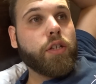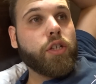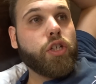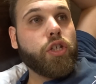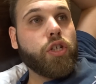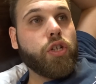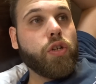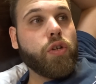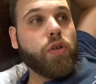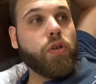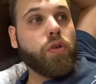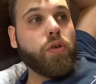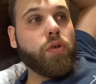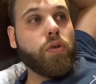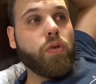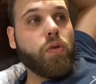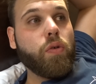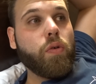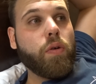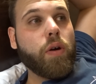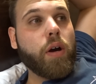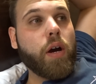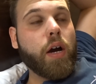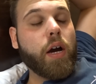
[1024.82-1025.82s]

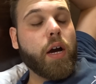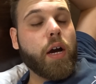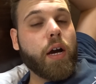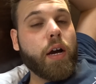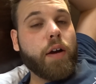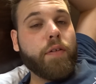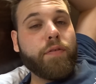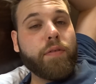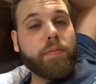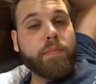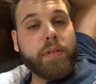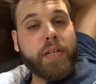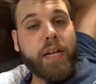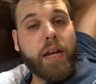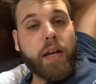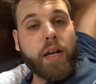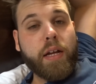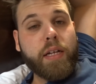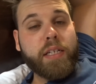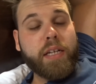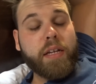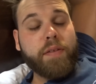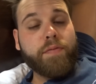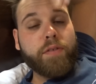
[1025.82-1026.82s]
to from
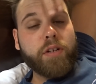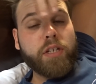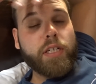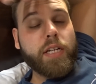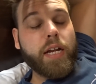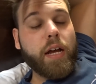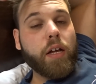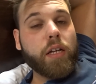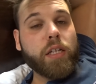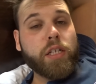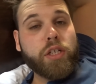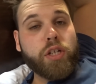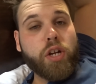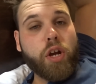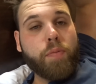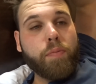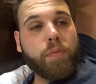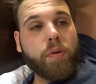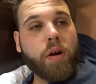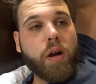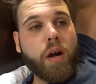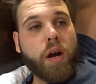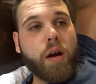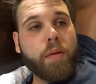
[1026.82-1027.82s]
Denver to Dallas, no
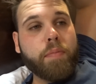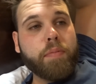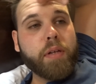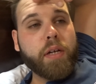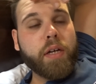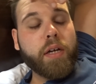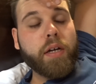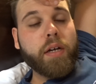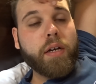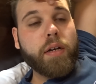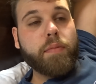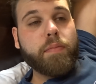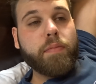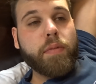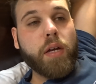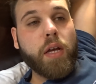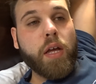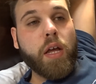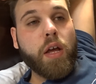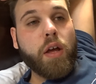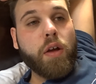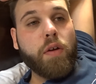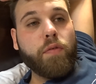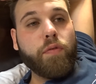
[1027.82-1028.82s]
problem.
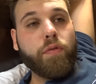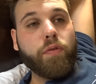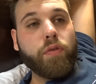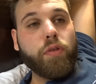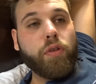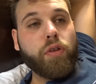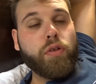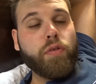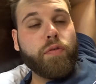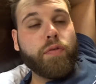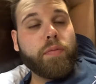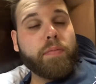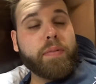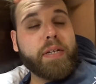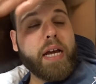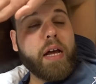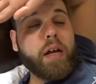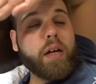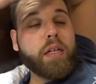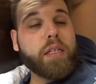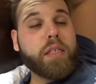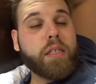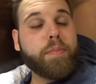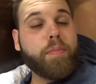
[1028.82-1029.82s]
Flew from
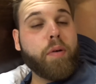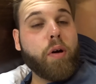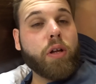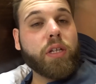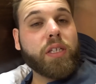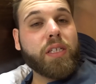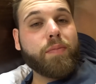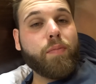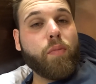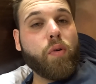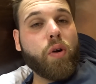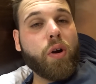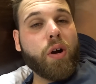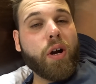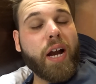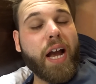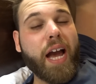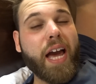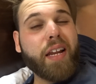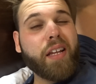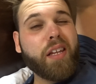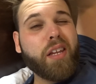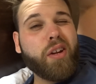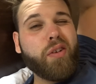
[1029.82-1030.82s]
Dallas to Baltimore.
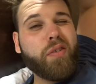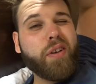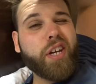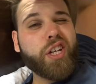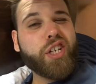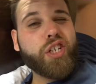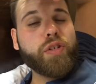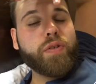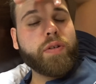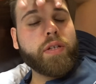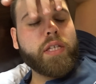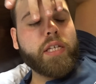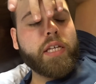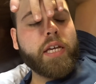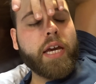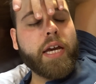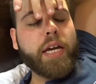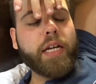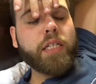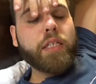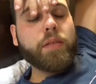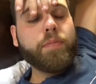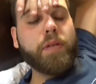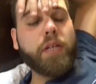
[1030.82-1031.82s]
Had a little issue at the
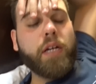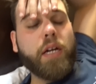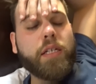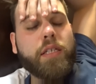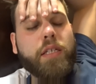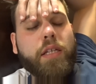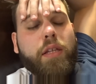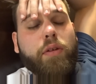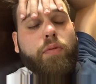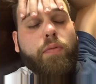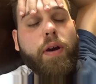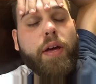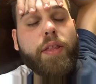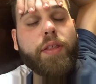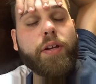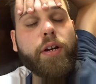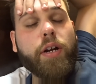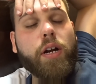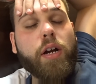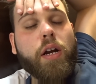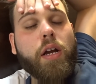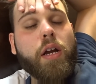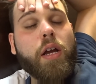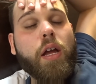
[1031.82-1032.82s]
end because of the
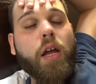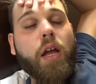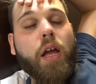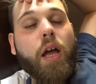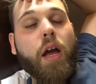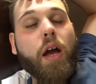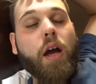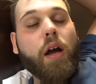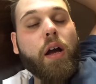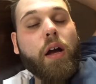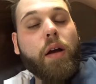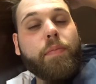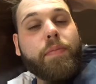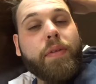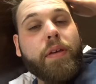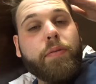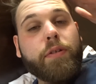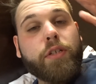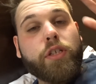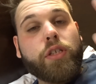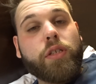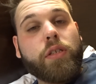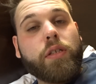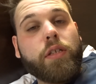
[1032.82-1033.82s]
weather. It
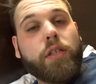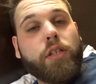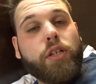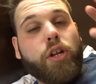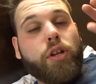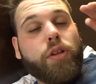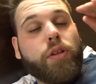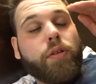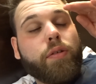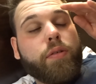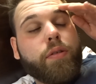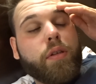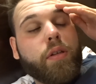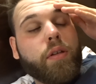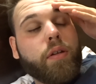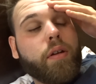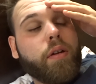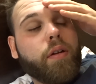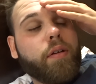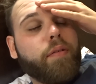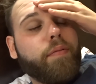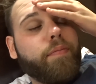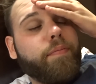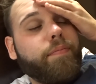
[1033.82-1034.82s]
was, you know,
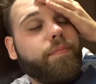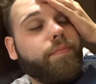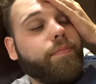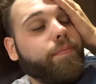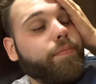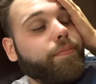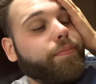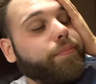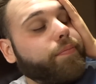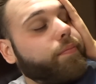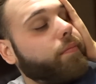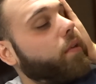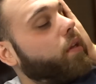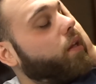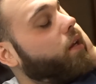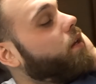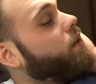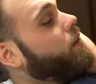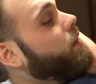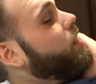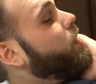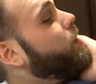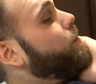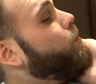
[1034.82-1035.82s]
the
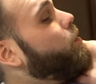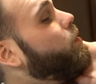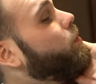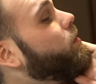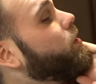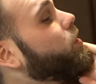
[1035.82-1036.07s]
airport